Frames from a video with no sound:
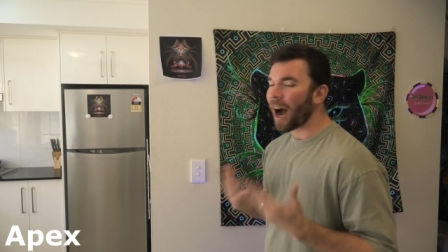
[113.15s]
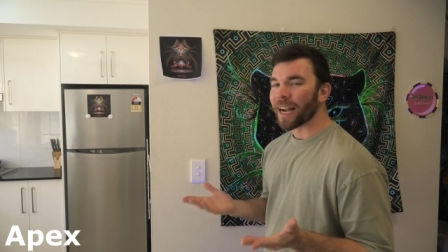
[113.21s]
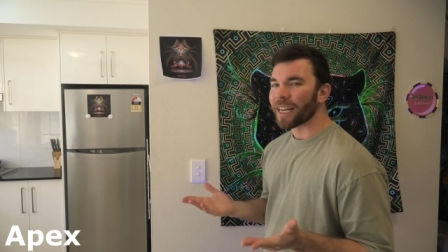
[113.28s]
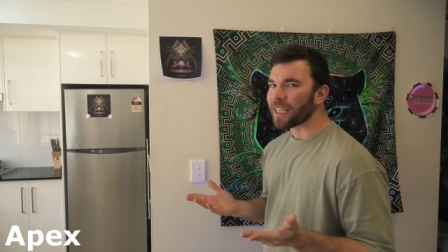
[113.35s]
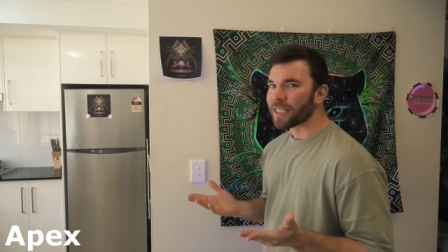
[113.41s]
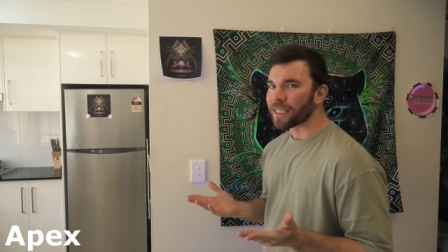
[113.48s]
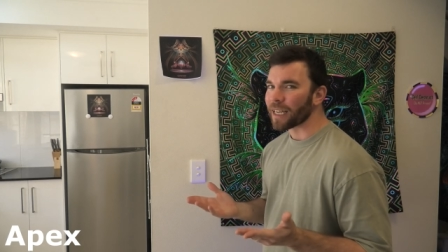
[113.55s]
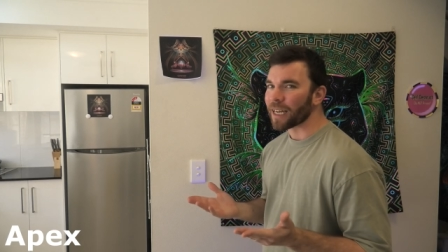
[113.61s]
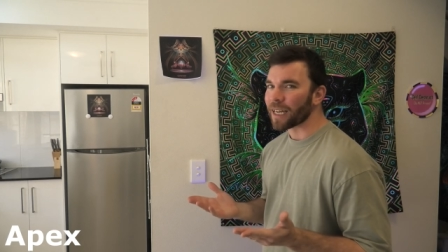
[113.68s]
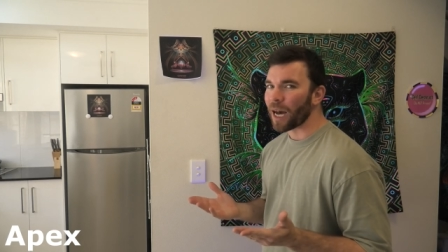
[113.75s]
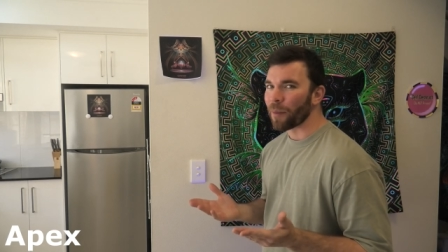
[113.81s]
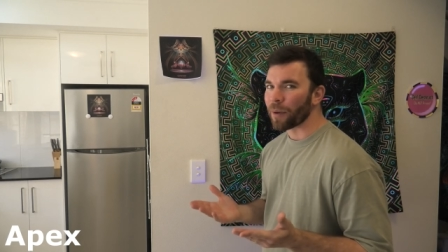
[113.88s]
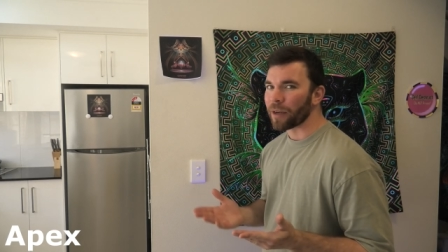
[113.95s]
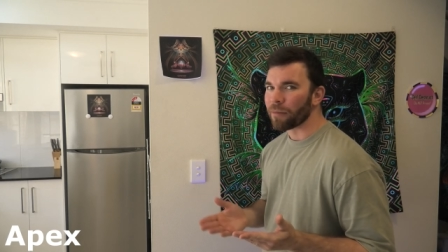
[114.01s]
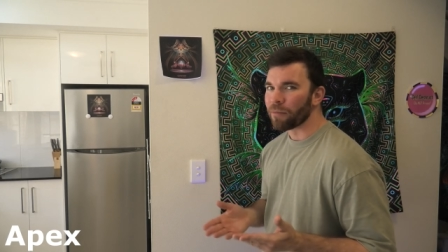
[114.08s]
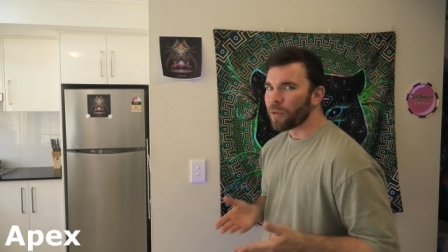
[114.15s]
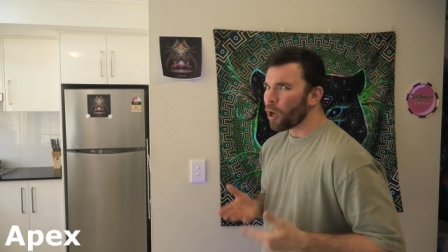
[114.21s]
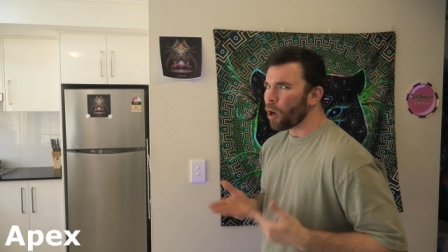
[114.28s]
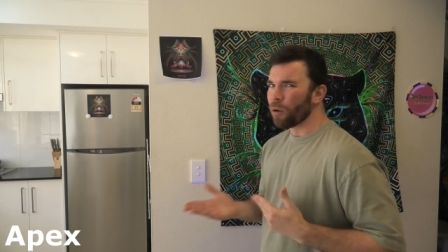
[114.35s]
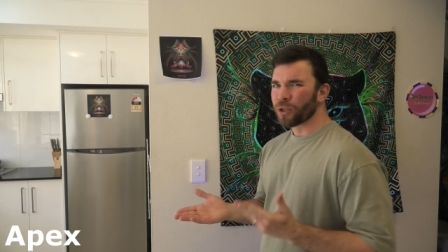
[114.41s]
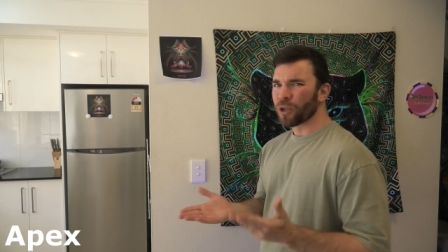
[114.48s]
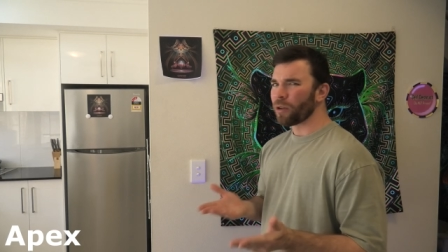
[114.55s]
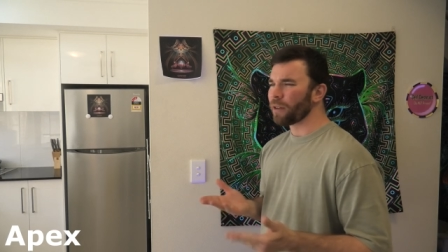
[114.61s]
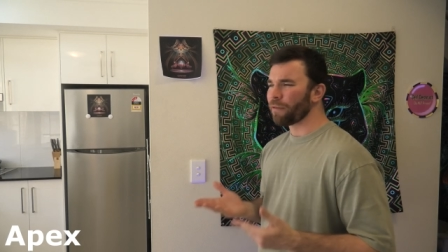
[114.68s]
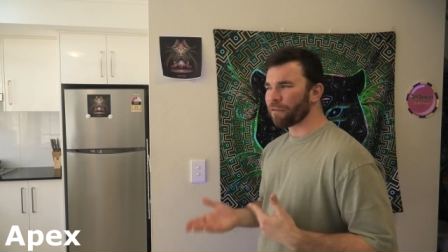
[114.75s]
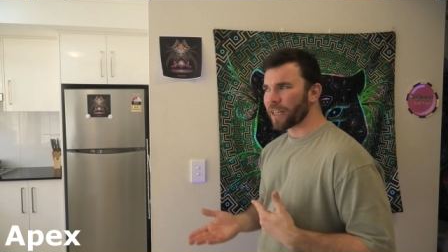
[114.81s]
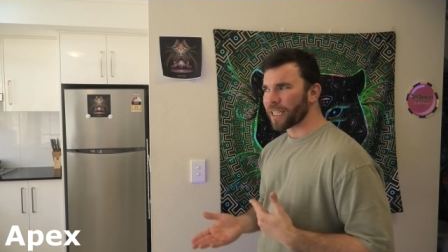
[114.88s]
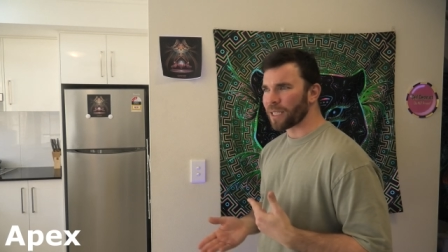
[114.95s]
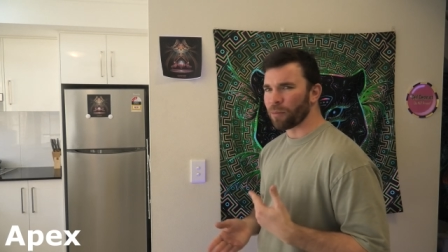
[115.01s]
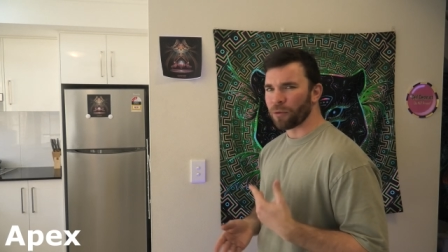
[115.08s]
I didn't see it coming. It was all
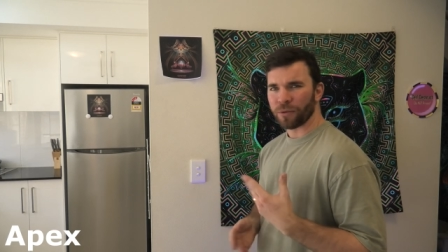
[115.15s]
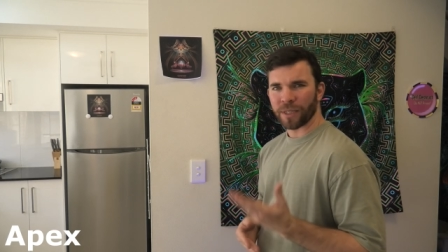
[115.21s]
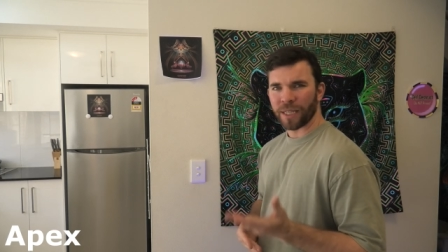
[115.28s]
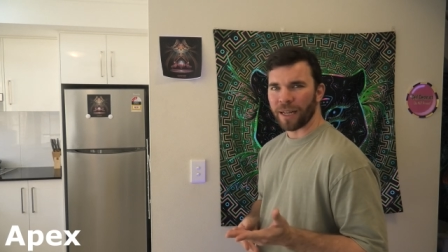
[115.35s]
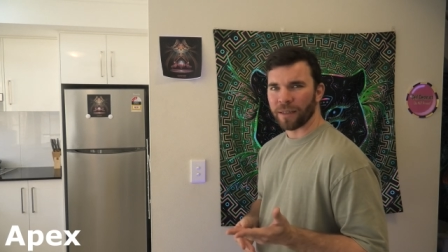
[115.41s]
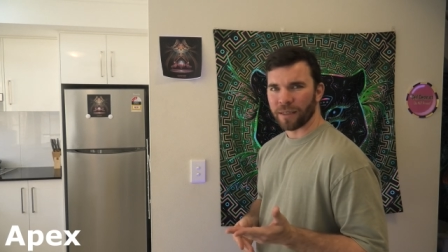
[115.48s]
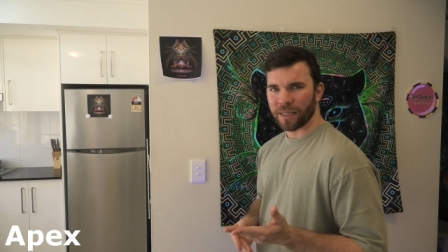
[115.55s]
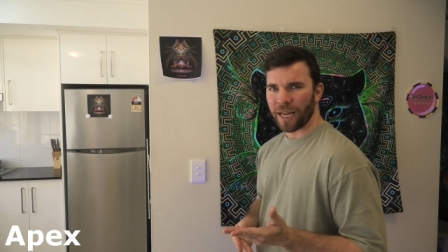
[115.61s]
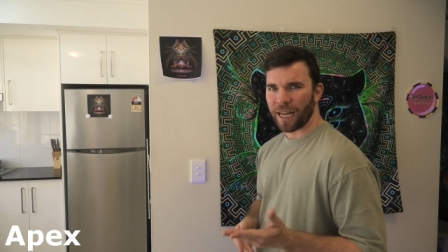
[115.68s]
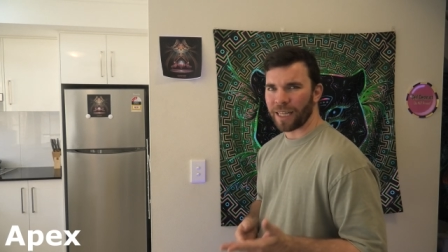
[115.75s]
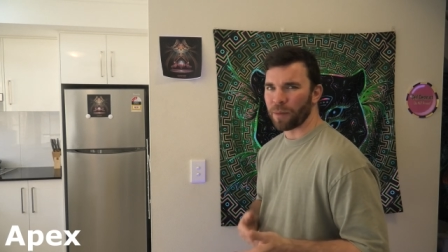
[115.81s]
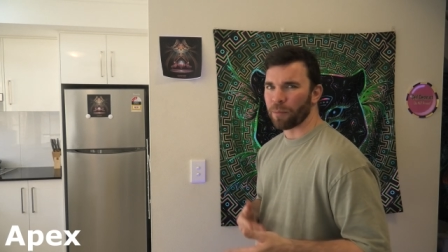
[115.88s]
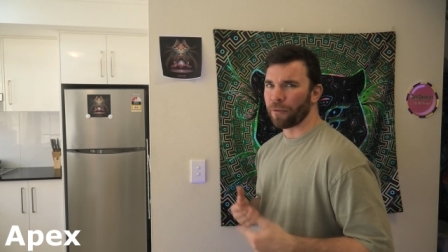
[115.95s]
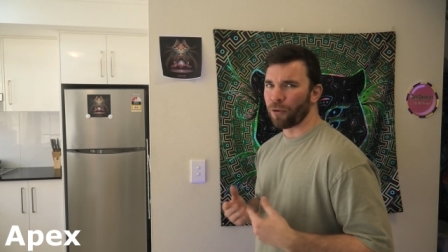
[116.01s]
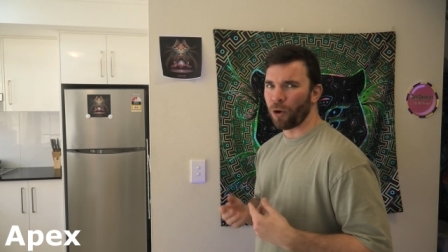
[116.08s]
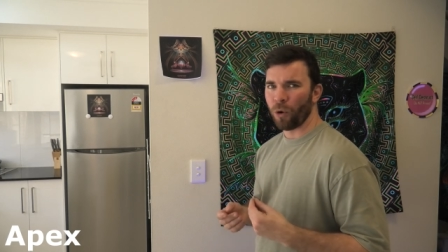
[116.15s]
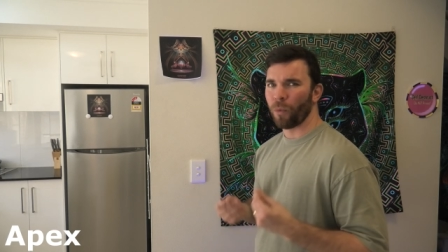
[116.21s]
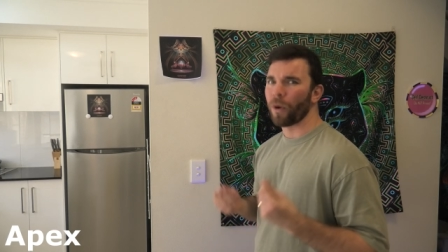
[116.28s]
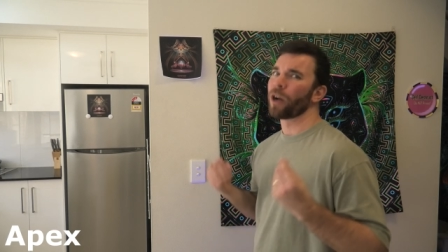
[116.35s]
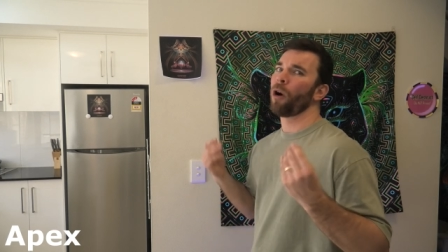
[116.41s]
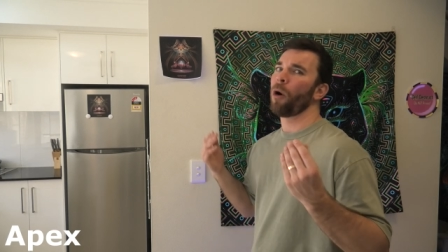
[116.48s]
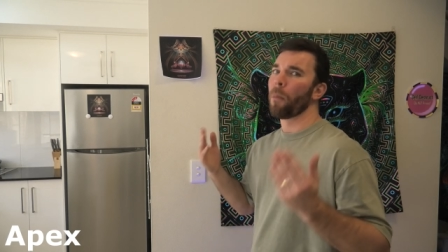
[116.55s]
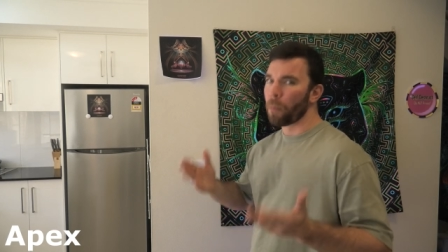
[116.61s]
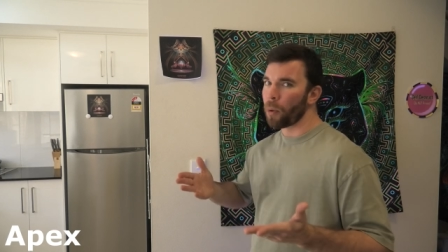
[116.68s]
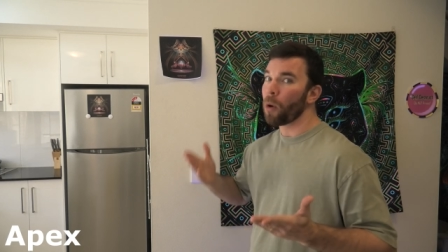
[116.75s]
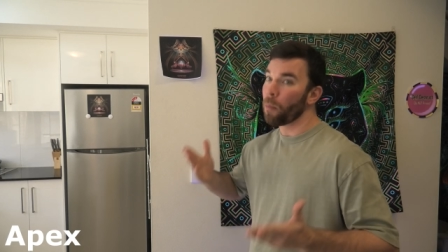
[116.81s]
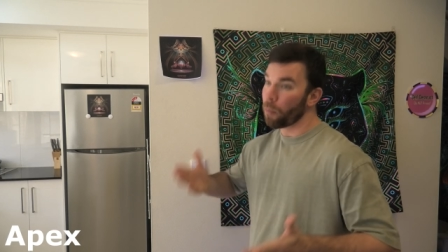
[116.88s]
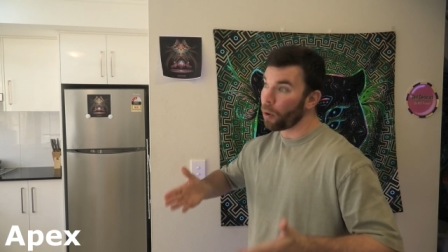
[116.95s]
inflexible sun sailing before it went all boom